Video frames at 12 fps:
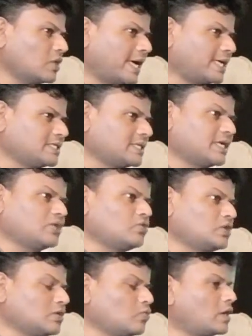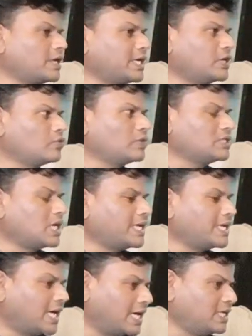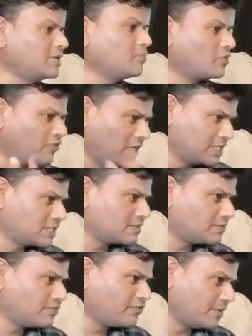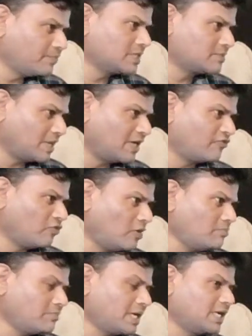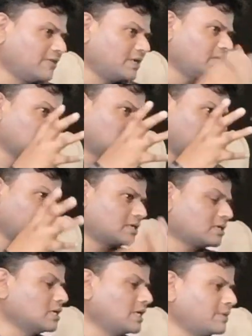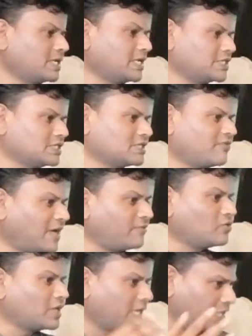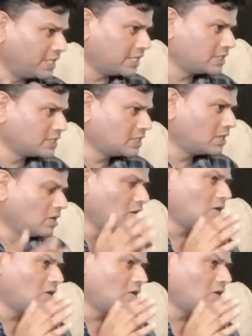So, as a recruiter, what I do is I hunt profiles from this platform by giving right limitations, 5 to 10 years